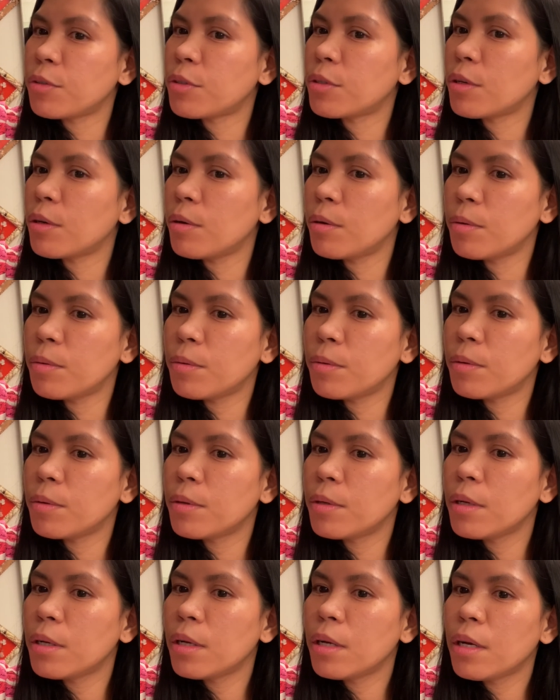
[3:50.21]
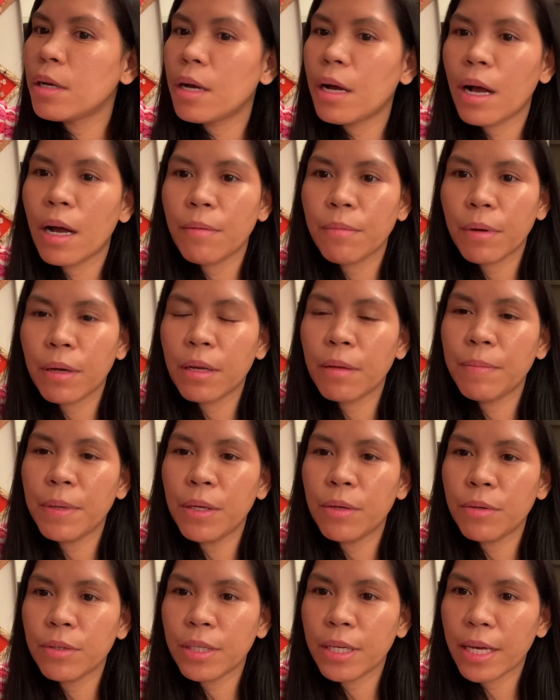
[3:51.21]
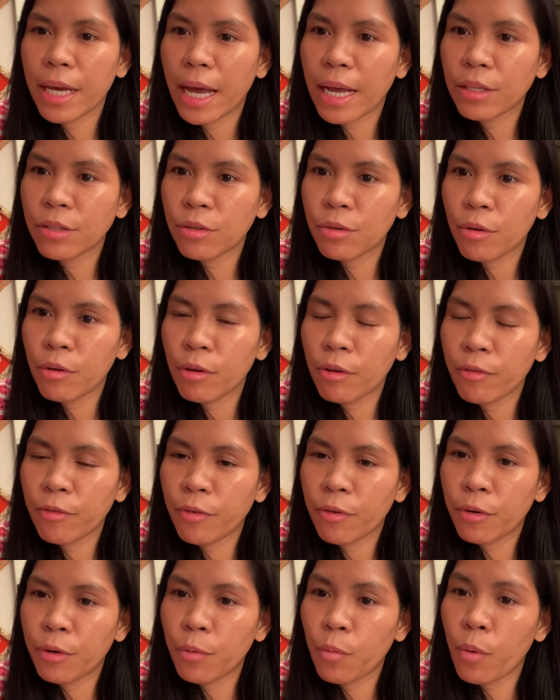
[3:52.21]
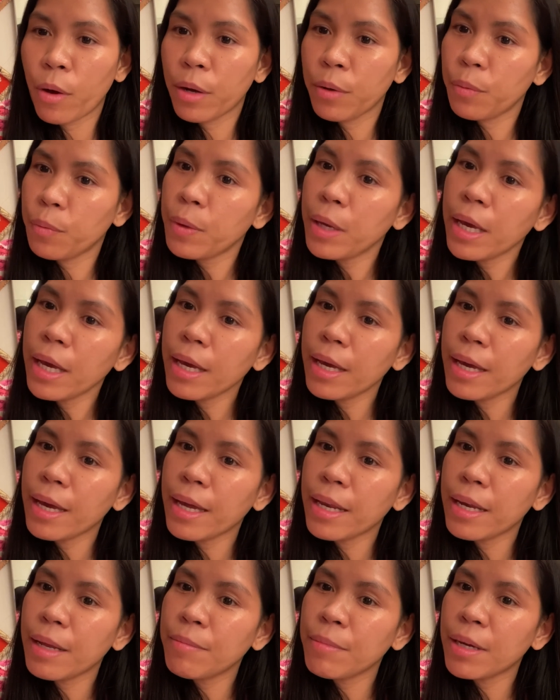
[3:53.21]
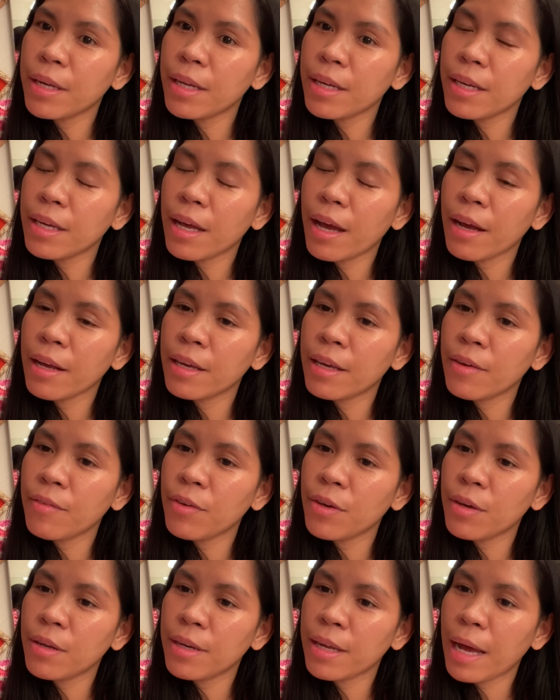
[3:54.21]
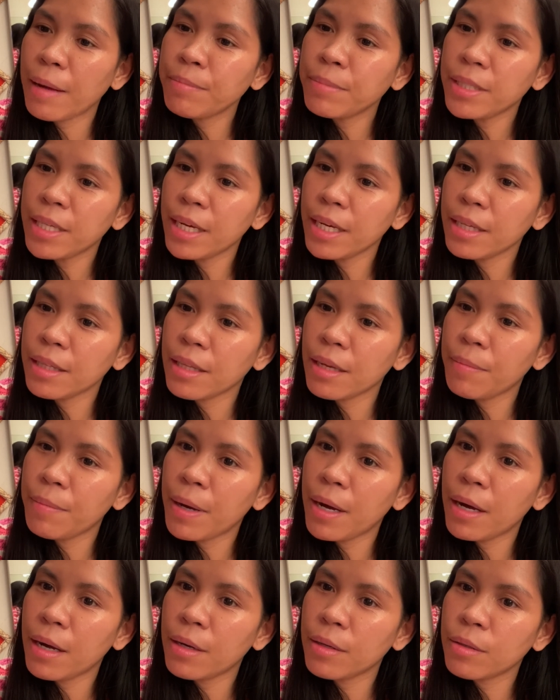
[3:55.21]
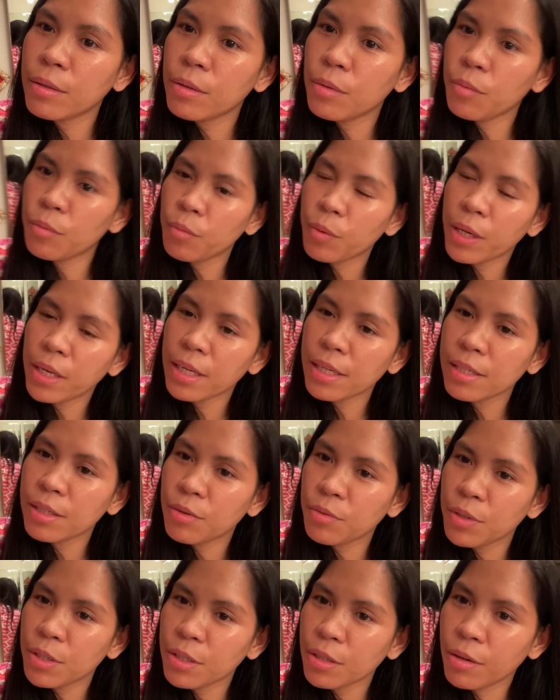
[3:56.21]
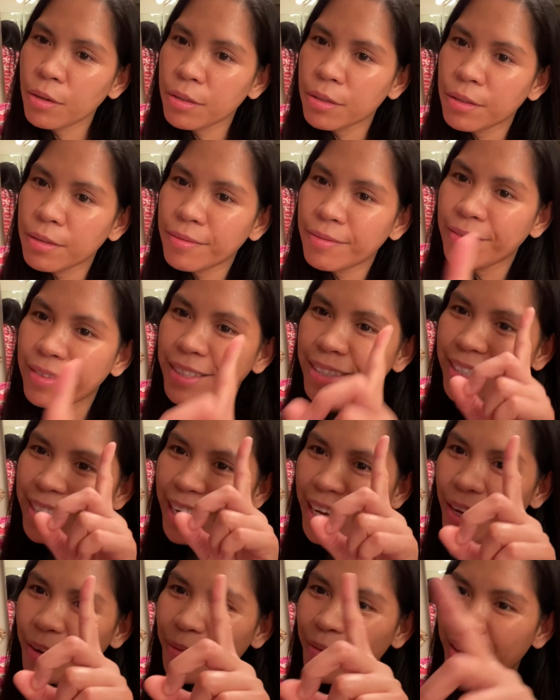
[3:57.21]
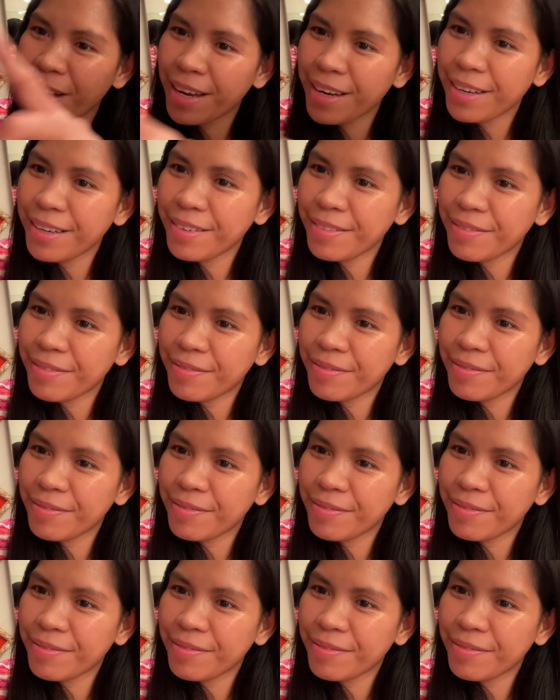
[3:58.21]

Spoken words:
So I'm gonna be using castor oil for 1 week, and I'm gonna give you an update about what is the result day one.